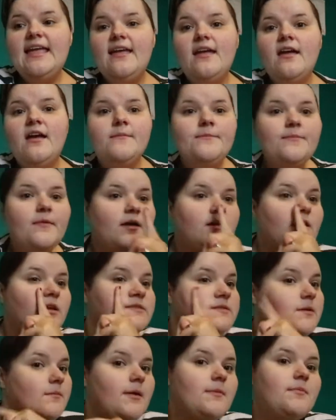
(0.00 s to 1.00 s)
I know
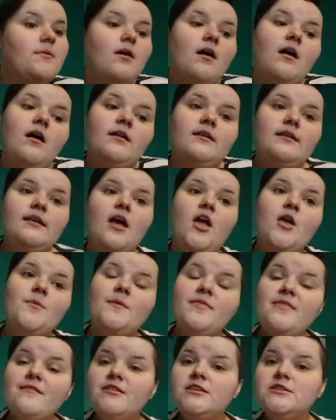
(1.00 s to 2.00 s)
some people can't
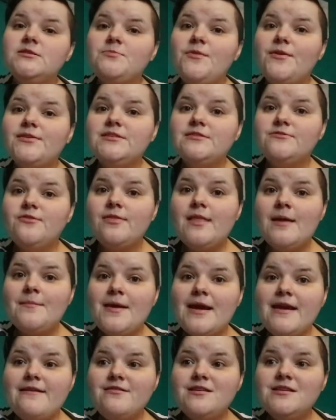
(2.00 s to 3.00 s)
open the Christmas presents from their
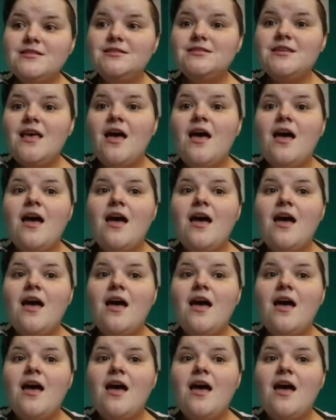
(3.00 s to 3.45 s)
parents,